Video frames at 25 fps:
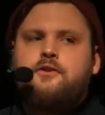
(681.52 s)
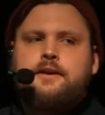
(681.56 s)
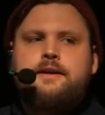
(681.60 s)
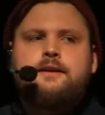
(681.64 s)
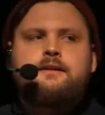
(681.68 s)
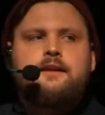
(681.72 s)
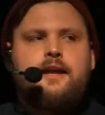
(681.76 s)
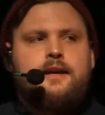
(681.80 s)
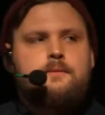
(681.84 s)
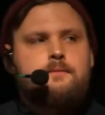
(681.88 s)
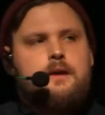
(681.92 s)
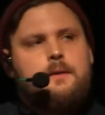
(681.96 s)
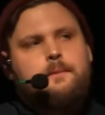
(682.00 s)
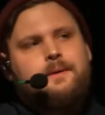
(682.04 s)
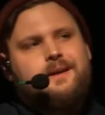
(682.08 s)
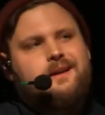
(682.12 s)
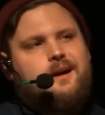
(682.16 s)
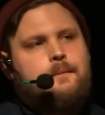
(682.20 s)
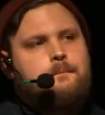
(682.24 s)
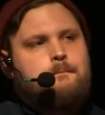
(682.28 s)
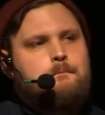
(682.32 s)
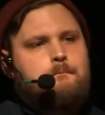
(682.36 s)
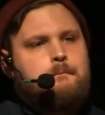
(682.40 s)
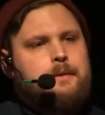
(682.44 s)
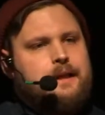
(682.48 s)
written like maybe
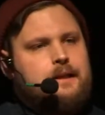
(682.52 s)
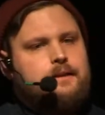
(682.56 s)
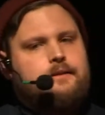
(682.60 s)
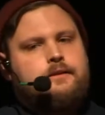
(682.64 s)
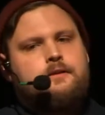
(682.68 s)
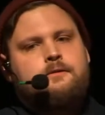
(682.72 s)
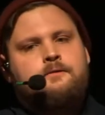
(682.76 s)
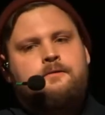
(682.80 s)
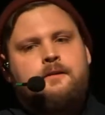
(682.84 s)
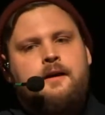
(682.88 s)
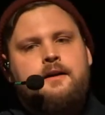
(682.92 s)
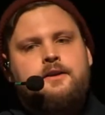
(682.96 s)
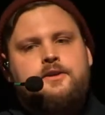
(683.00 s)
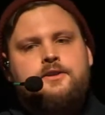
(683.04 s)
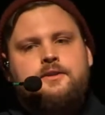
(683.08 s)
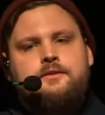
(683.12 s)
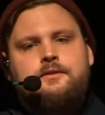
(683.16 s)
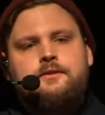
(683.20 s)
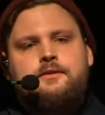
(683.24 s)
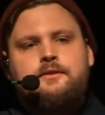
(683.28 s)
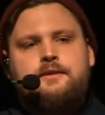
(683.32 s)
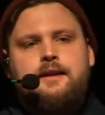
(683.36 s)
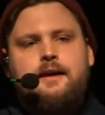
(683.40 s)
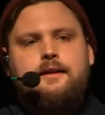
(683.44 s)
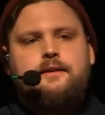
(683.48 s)
1 million
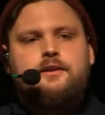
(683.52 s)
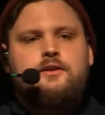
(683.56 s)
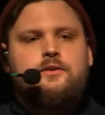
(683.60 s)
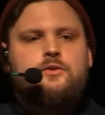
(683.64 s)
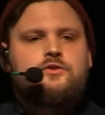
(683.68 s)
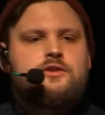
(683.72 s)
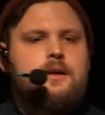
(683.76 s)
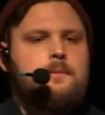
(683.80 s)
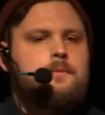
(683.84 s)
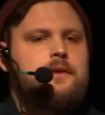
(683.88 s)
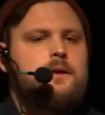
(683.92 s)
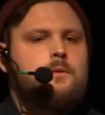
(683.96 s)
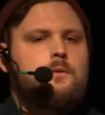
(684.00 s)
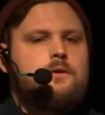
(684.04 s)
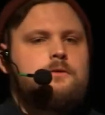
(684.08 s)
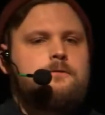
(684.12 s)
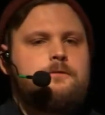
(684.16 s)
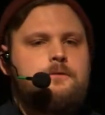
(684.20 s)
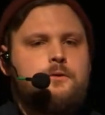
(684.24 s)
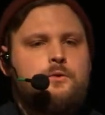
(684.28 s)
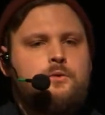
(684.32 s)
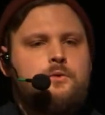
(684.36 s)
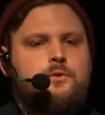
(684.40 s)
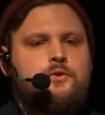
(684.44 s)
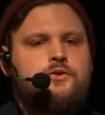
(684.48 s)
functions that do something with
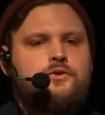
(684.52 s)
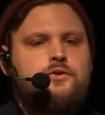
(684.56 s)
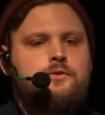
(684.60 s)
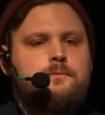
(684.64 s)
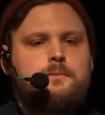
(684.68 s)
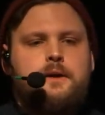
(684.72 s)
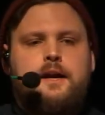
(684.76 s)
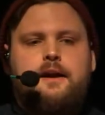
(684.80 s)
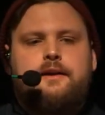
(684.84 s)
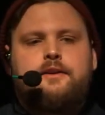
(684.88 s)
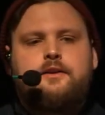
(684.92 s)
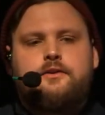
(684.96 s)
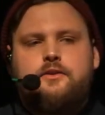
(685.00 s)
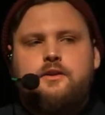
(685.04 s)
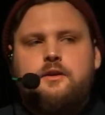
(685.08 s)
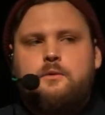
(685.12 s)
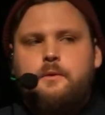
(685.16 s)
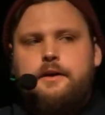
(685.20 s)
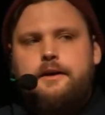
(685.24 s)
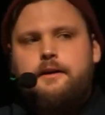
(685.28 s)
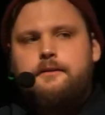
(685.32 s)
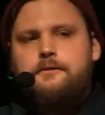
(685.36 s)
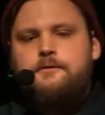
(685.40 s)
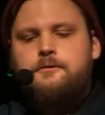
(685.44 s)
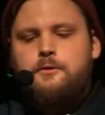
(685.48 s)
foos, but I don't know
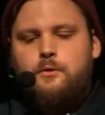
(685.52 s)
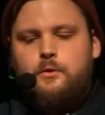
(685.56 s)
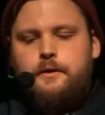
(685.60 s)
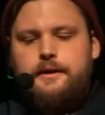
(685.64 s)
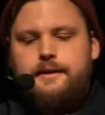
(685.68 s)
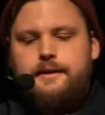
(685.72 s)
what a foo